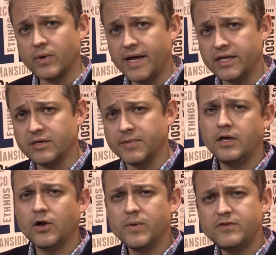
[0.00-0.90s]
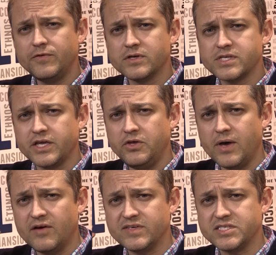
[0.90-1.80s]
random. It always feels like you
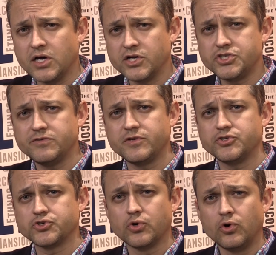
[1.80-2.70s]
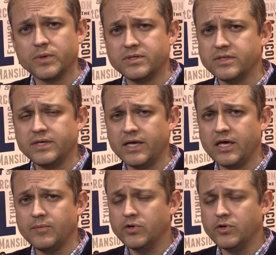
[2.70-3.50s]
have a touch of control within the game.